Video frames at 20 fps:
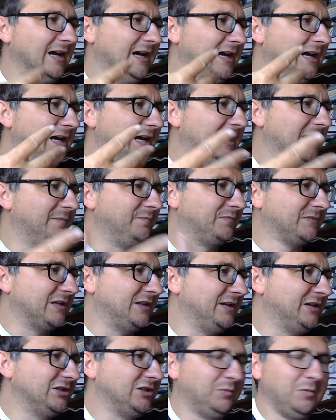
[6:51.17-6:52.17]
I
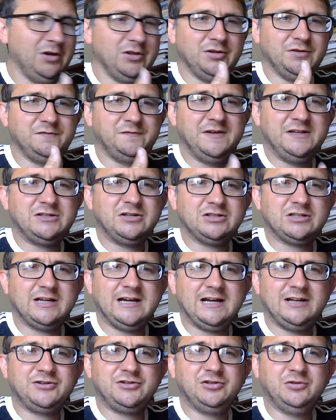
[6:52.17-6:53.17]
think it's on one of those videos you
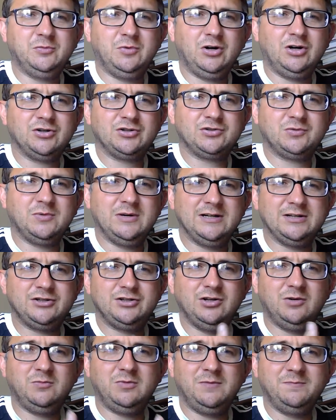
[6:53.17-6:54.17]
had to watch where
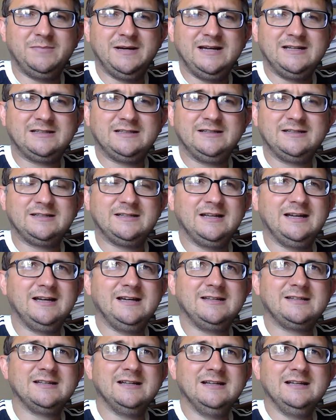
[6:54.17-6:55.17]
someone basically
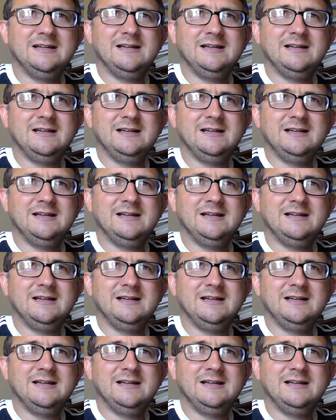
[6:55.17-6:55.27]
says